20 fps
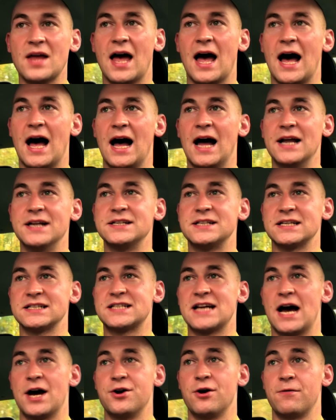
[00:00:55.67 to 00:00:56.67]
And
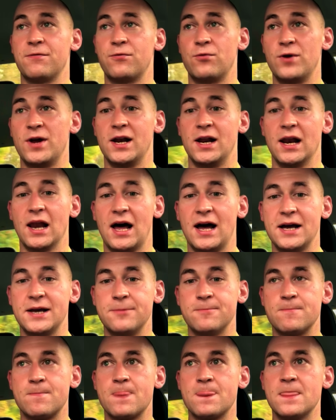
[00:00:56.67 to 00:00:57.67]
started off really
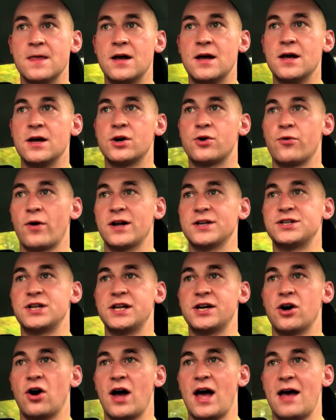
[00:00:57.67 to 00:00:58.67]
light,
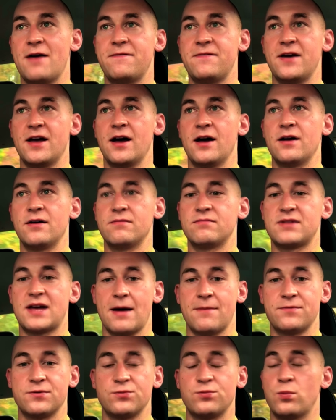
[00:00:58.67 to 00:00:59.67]
gradually got heavier,
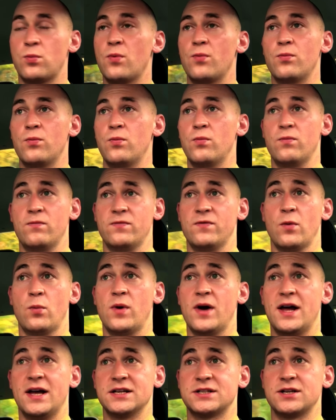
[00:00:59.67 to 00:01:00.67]
kept the
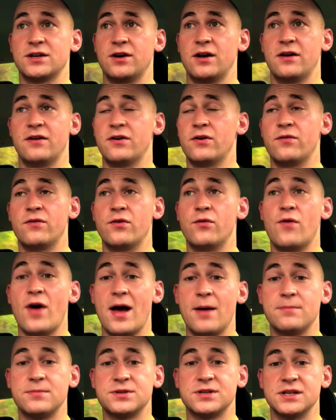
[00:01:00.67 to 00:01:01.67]
weights, the
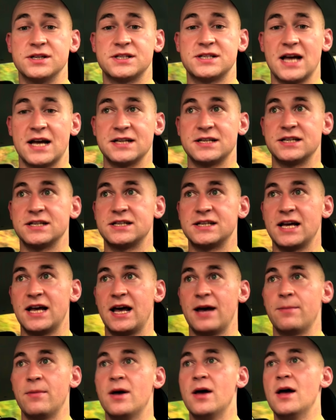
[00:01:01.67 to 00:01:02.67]
reps and sets the
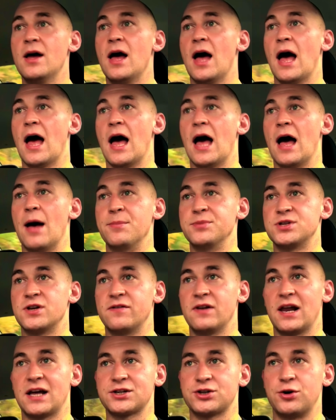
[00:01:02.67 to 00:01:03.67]
same.
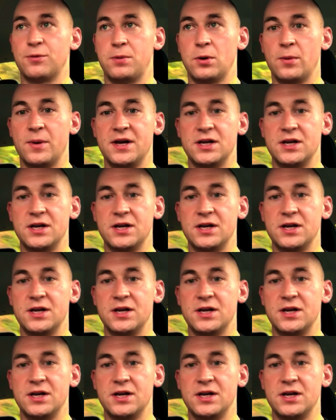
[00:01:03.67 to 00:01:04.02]
So the last couple of